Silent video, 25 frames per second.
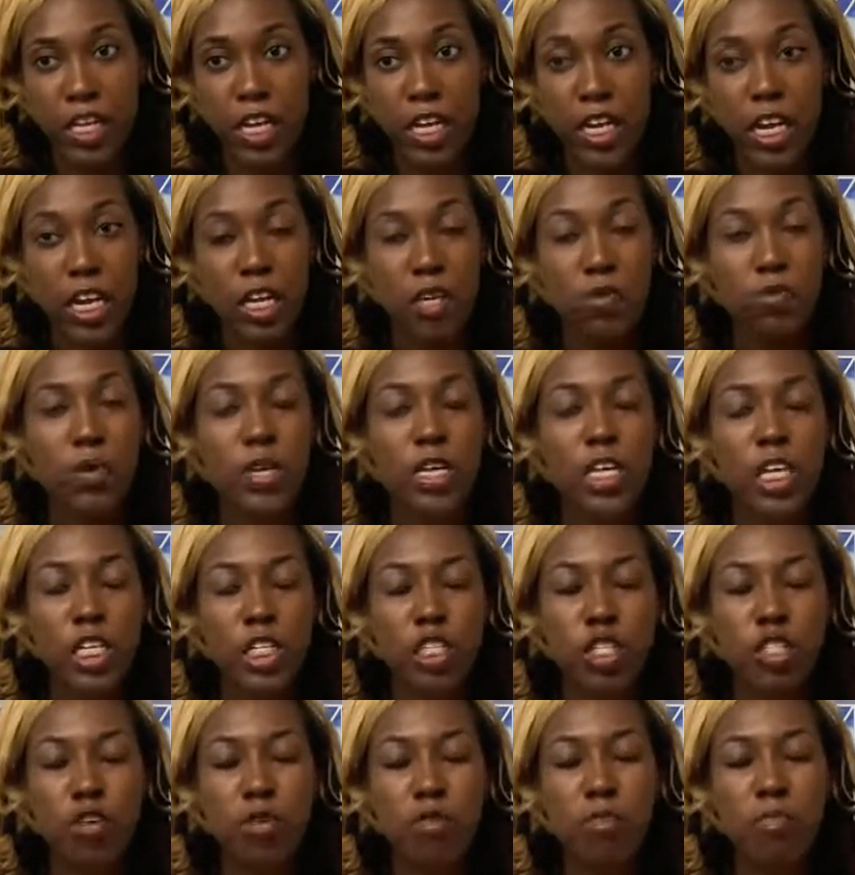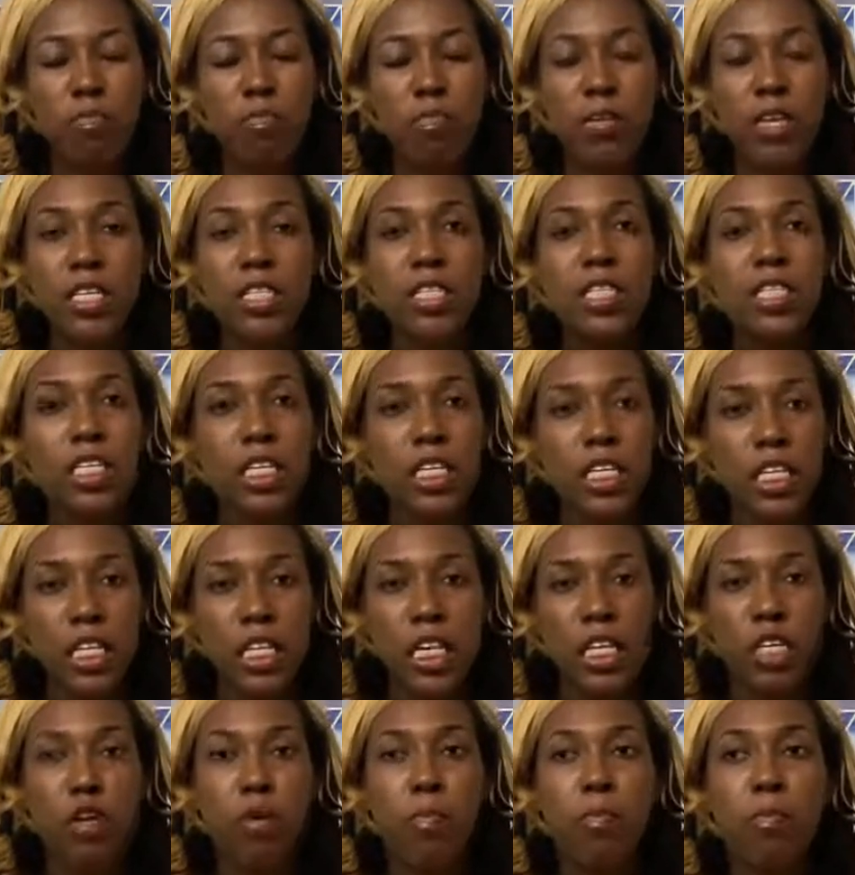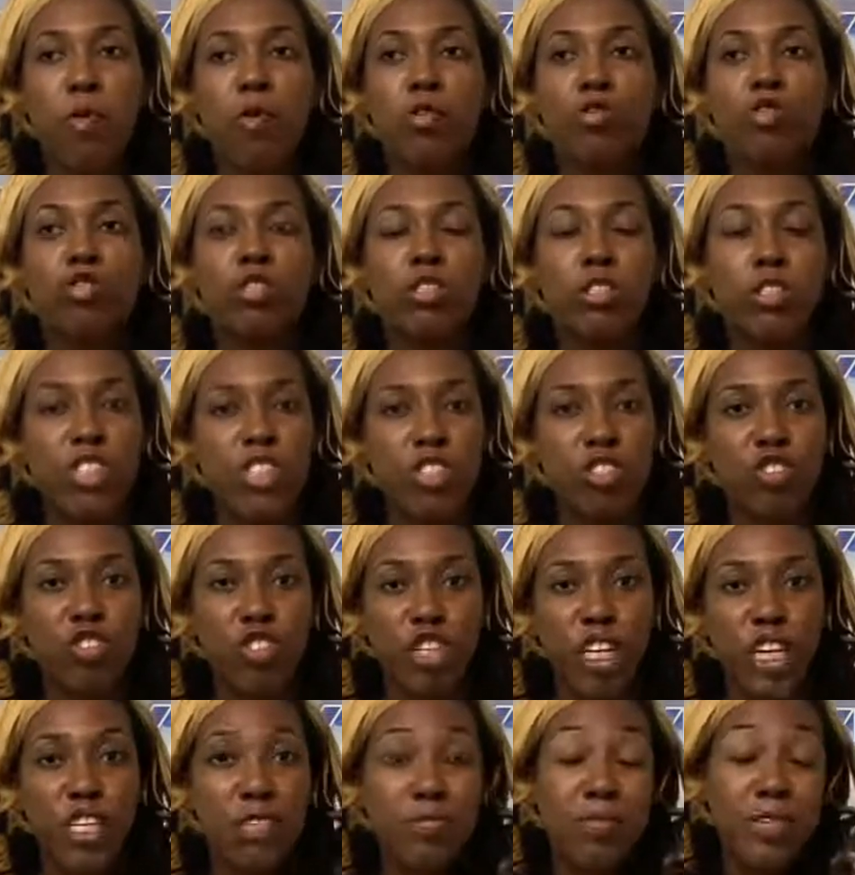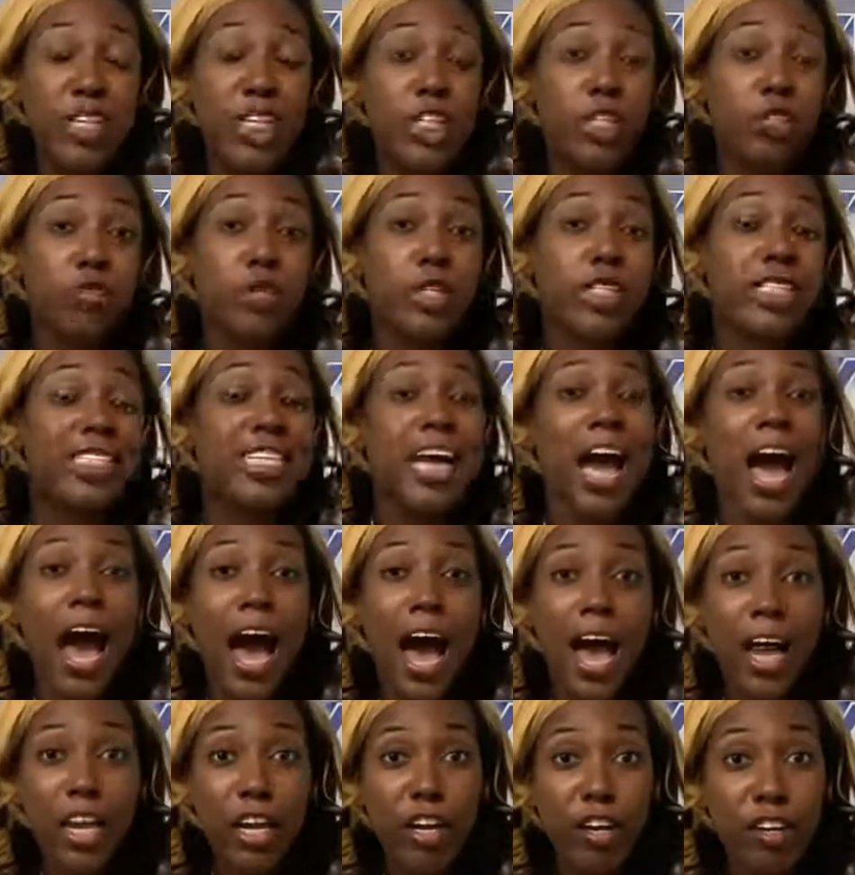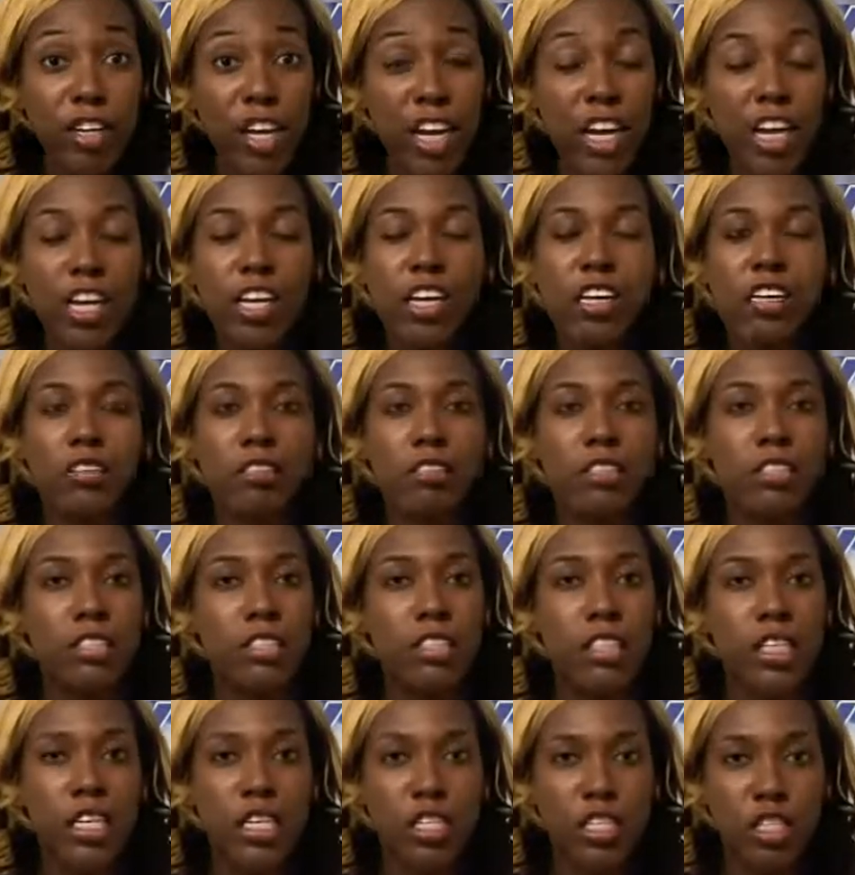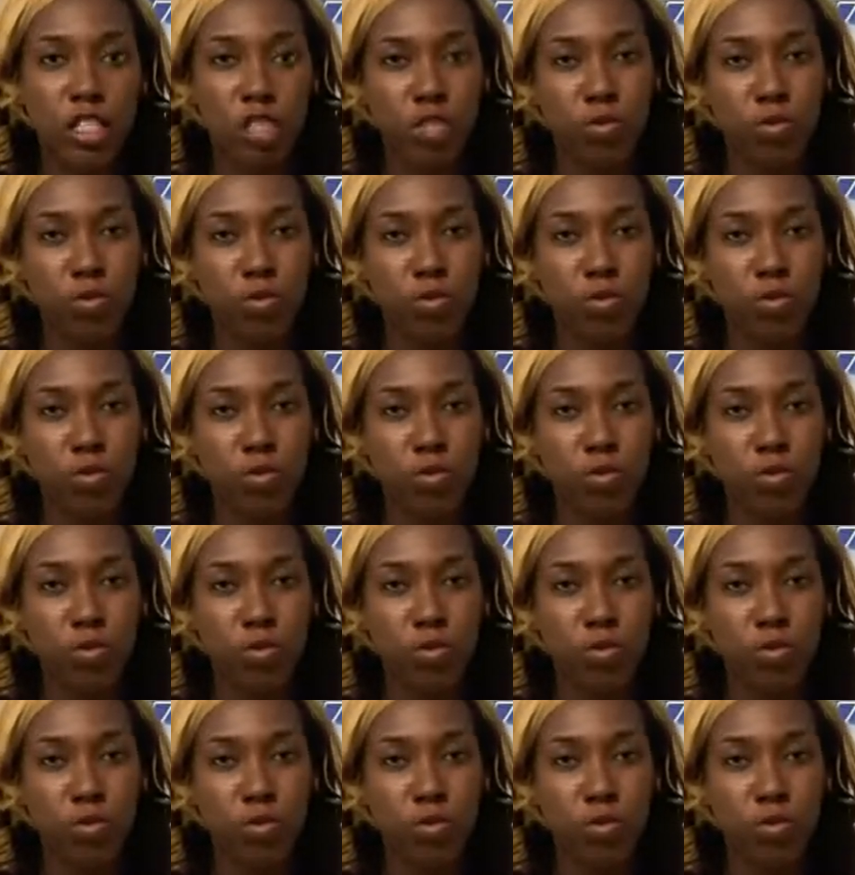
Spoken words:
And we get so mentally and emotionally drained because we're tired of seeing this.